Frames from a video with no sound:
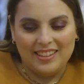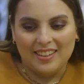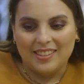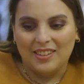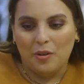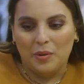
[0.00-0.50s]

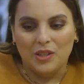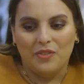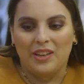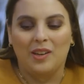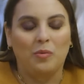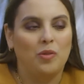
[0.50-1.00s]
doesn't always
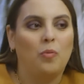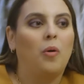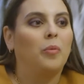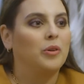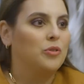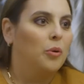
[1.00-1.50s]
fit in with what
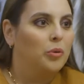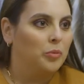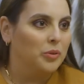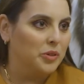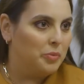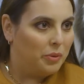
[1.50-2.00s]
we're told
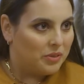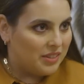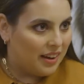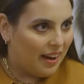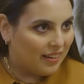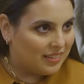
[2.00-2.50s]
we're supposed
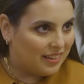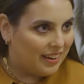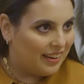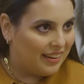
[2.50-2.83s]
to act like.